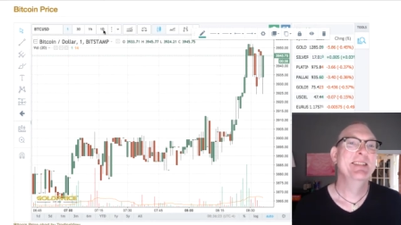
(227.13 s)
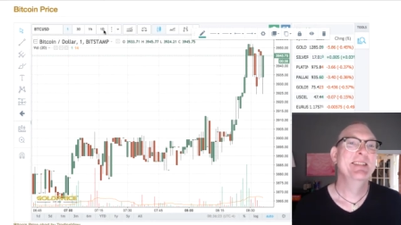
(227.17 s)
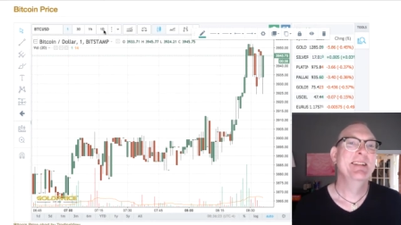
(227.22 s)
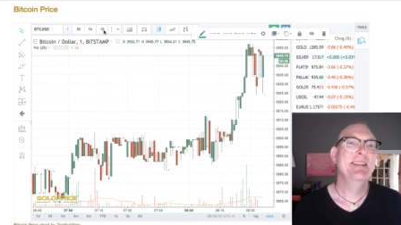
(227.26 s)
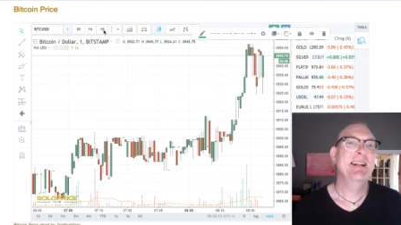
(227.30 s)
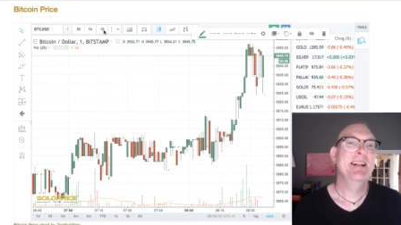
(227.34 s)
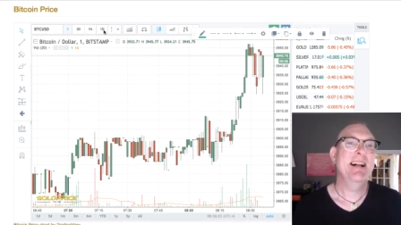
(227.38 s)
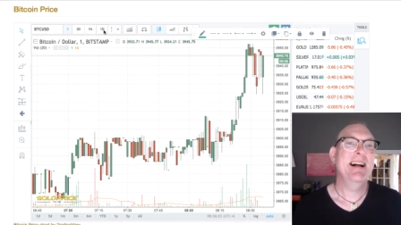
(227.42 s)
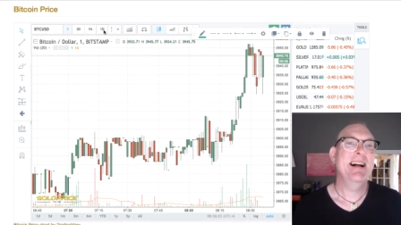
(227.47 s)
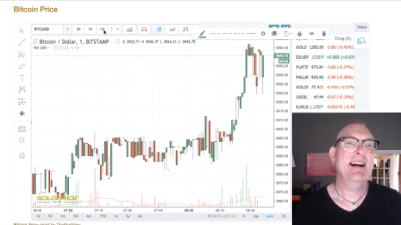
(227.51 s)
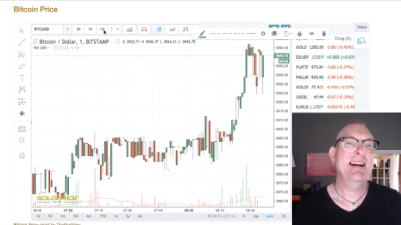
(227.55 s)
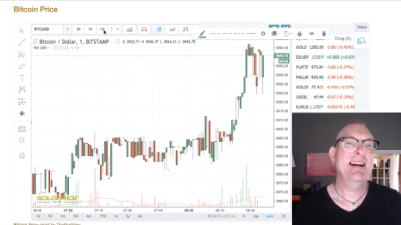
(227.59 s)

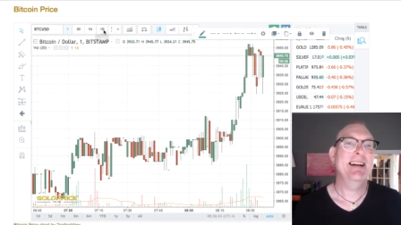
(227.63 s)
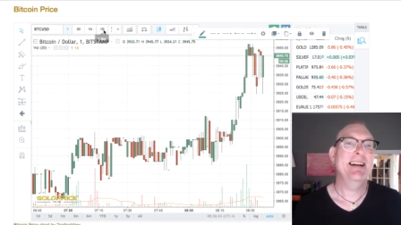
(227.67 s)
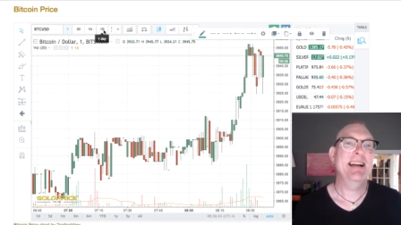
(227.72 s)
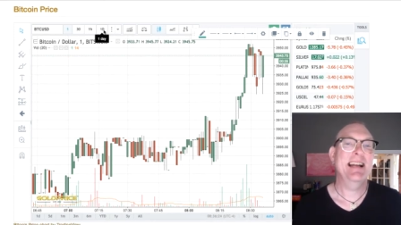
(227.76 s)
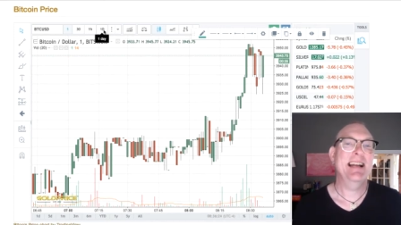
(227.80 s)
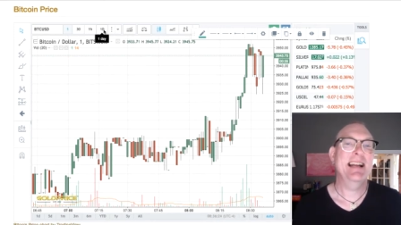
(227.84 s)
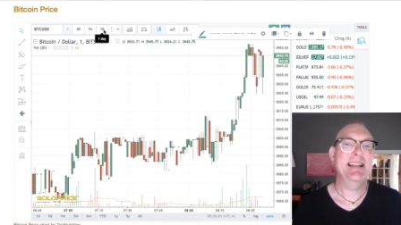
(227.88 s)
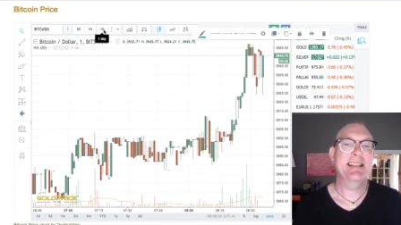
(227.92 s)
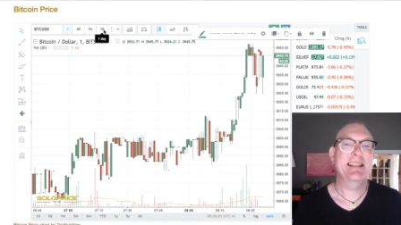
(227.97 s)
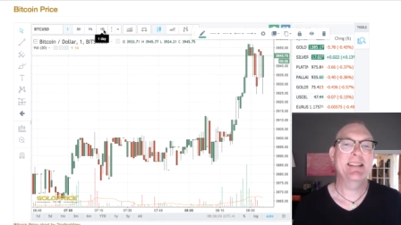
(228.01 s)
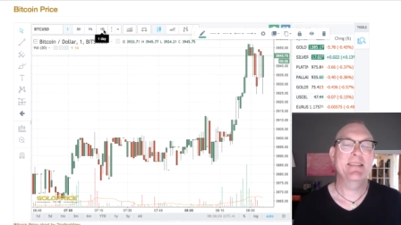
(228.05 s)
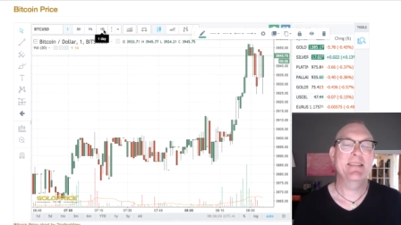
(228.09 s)
Uh,
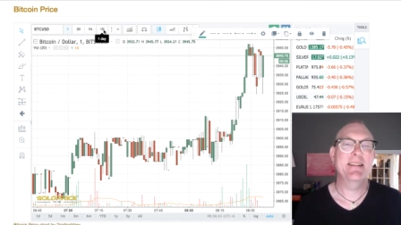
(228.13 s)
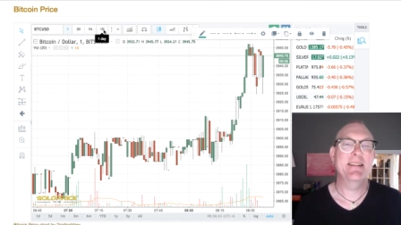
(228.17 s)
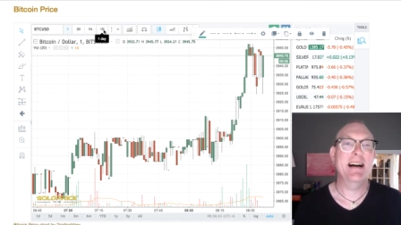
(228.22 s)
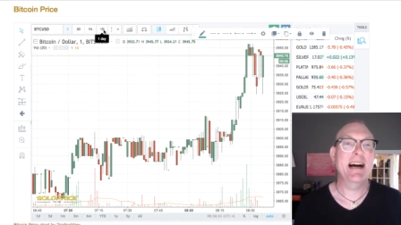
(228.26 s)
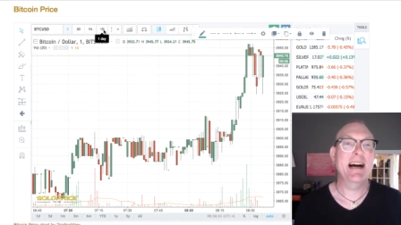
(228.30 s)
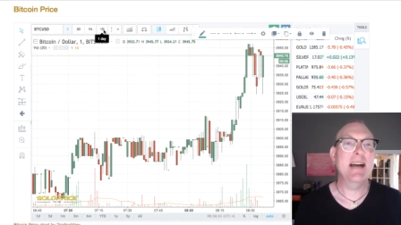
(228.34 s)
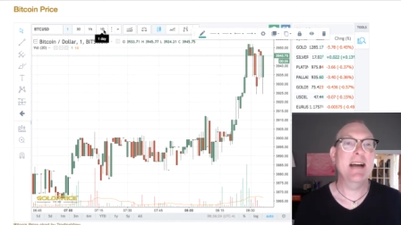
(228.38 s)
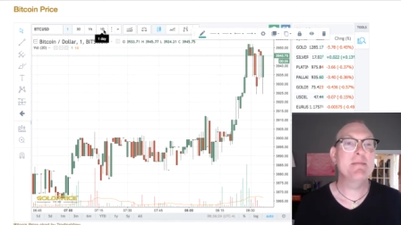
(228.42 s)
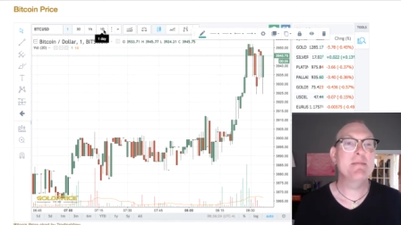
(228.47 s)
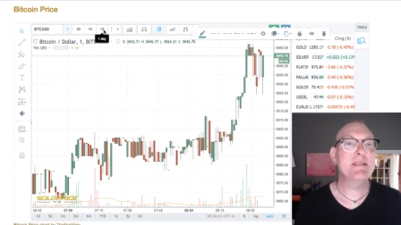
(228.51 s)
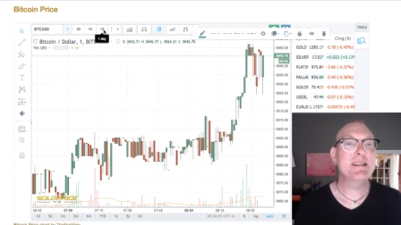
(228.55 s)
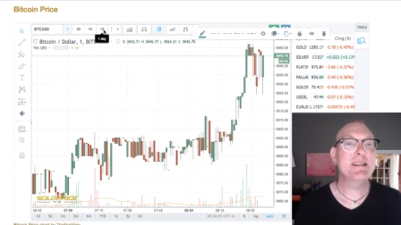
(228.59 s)
and so
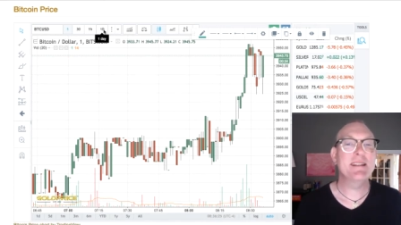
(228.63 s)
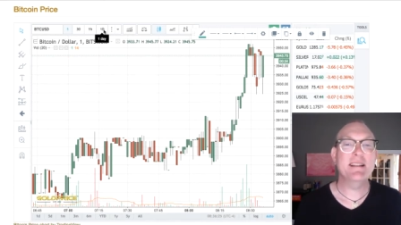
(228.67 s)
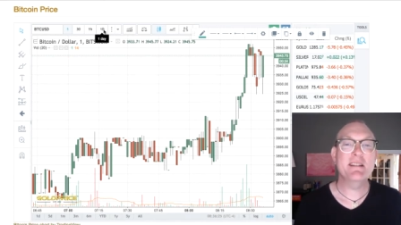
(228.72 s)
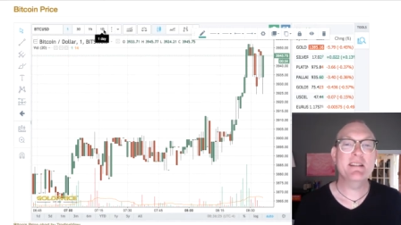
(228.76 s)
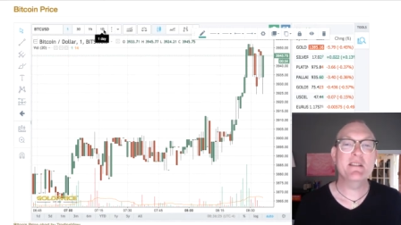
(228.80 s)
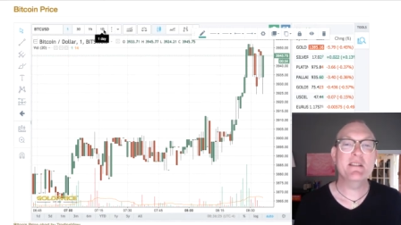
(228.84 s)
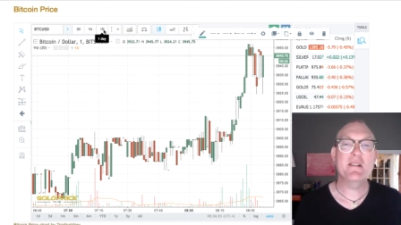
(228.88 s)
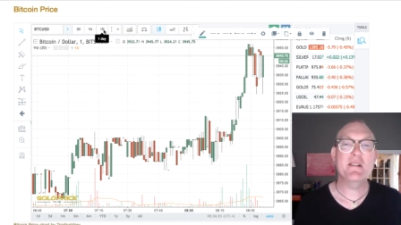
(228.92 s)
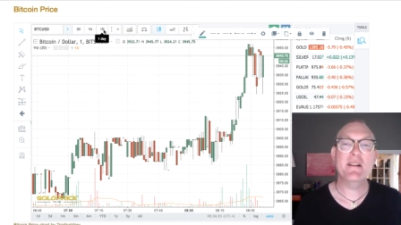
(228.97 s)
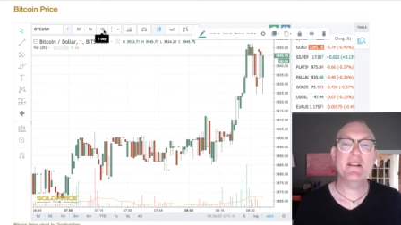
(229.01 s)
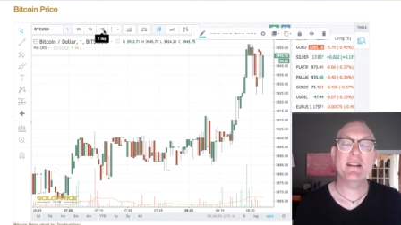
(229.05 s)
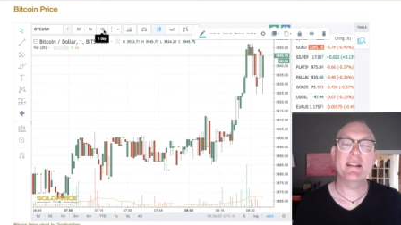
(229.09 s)
I'm still
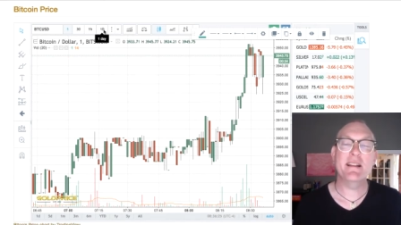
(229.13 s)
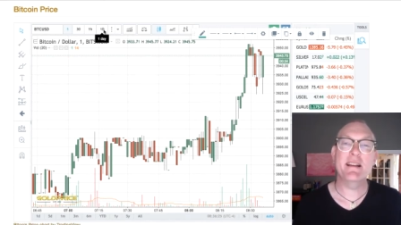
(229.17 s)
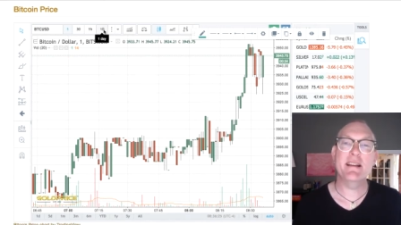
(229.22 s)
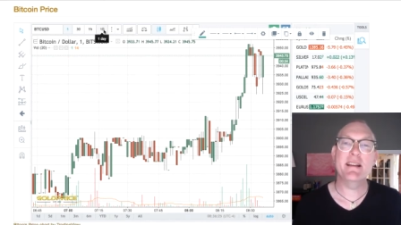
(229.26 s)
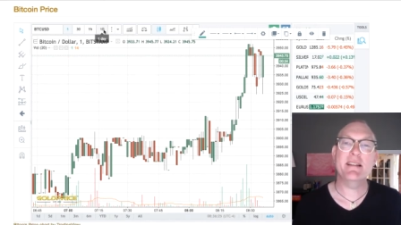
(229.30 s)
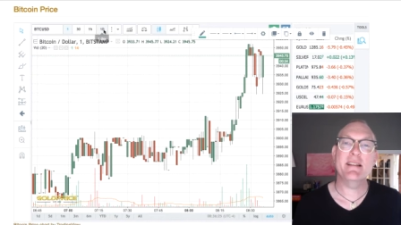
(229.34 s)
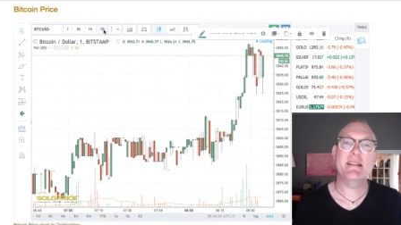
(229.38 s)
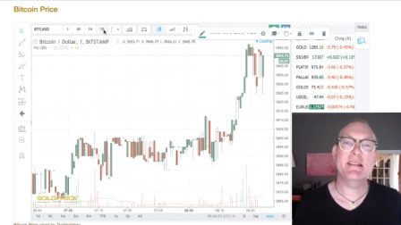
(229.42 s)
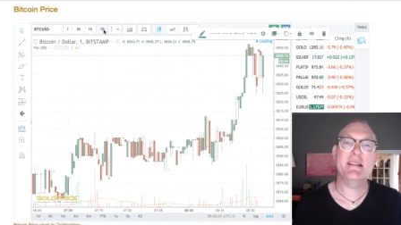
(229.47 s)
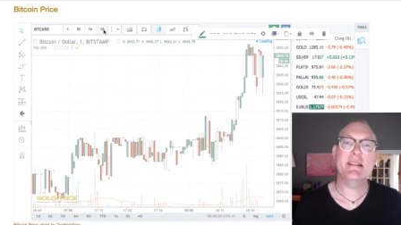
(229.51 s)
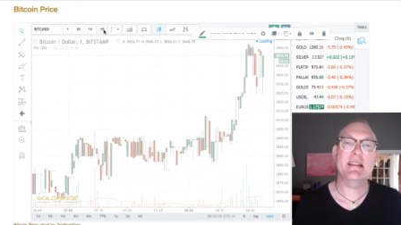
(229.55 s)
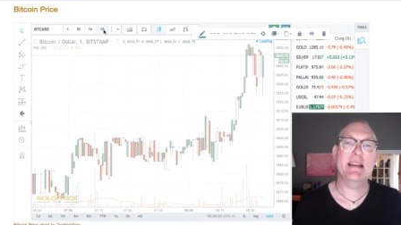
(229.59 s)
enjoying
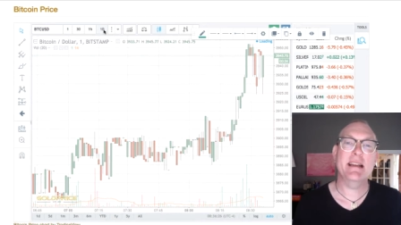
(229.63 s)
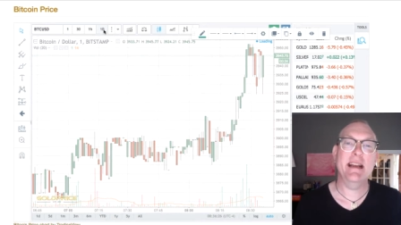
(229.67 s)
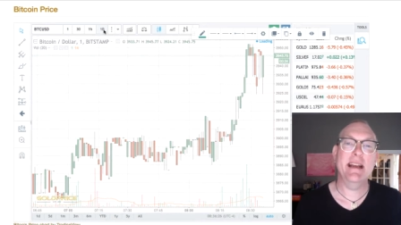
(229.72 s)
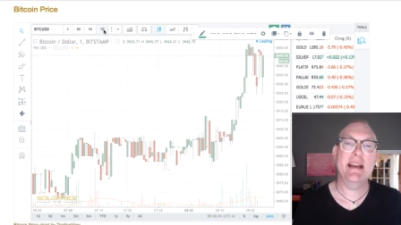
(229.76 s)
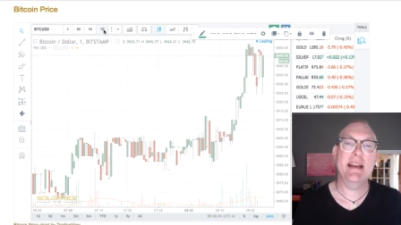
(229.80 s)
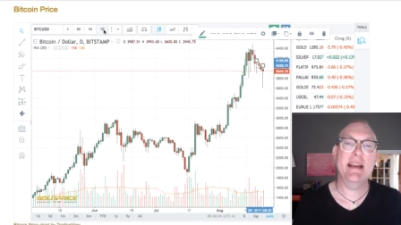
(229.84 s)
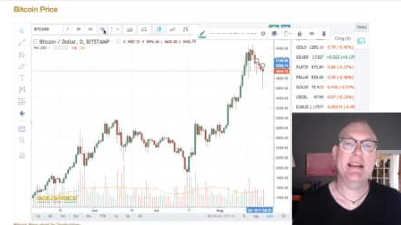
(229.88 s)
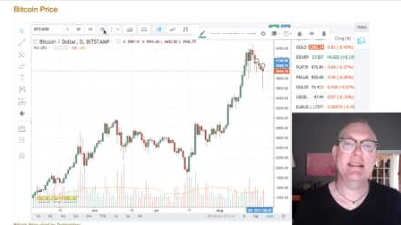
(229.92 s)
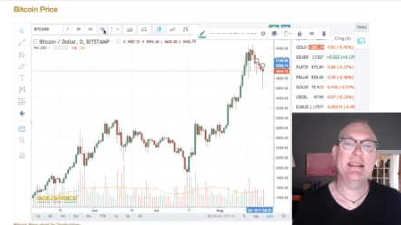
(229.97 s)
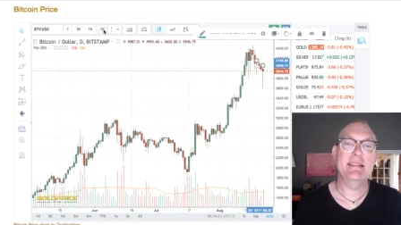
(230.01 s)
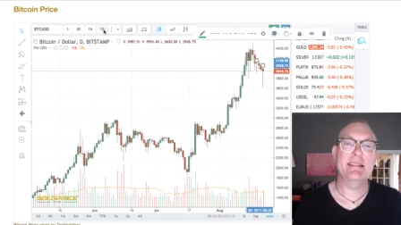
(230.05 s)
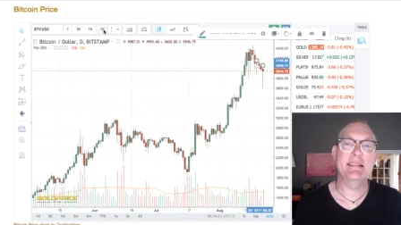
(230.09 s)
this,
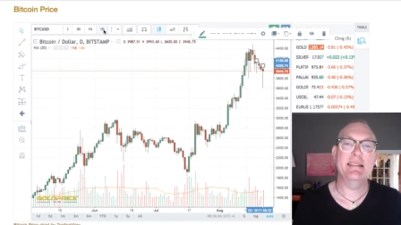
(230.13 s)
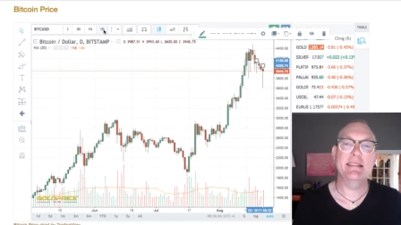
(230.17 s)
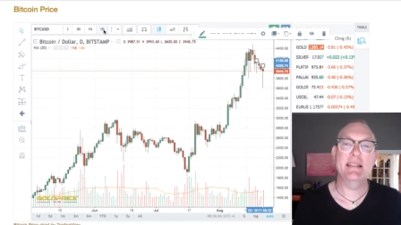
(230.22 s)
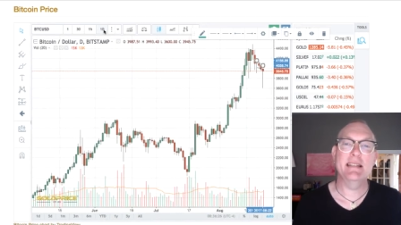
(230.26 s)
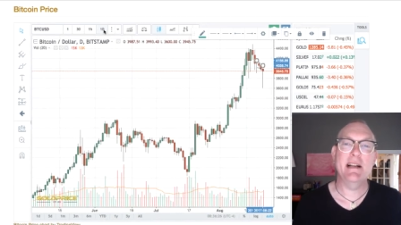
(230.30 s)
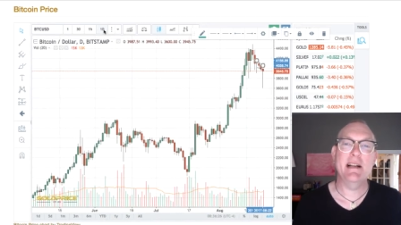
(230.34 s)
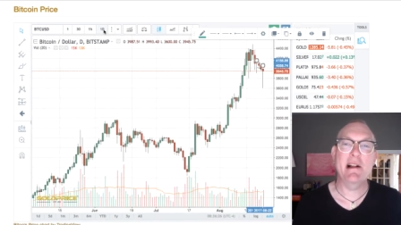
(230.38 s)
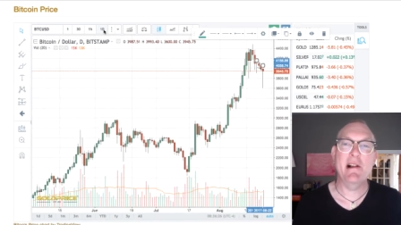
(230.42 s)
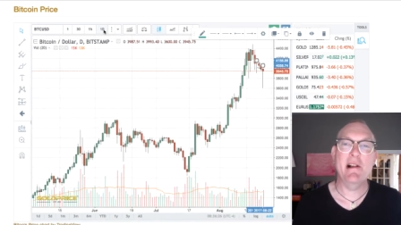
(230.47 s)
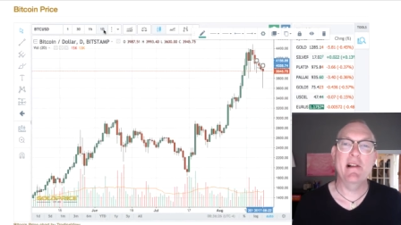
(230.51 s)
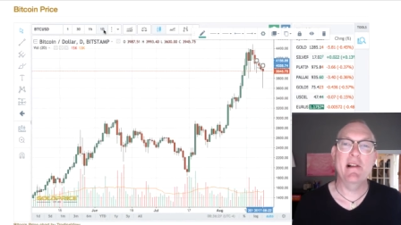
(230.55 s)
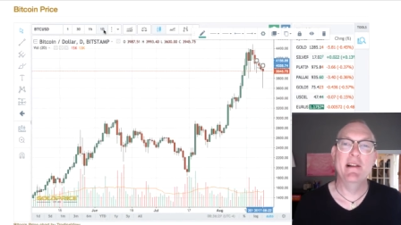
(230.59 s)
and
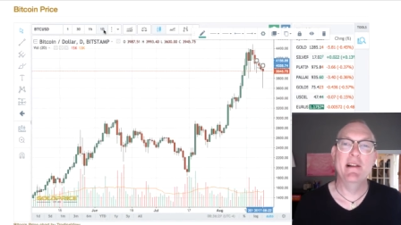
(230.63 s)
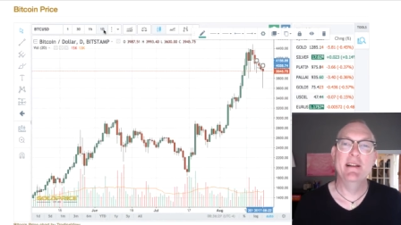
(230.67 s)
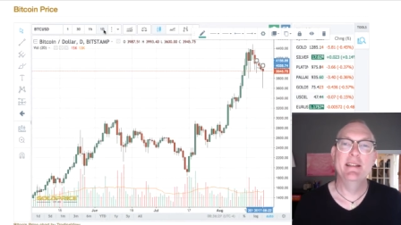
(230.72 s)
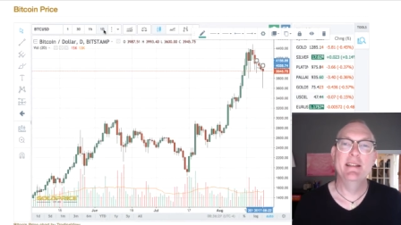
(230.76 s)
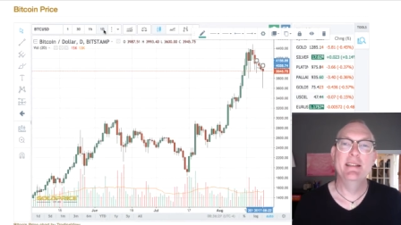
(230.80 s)
uh,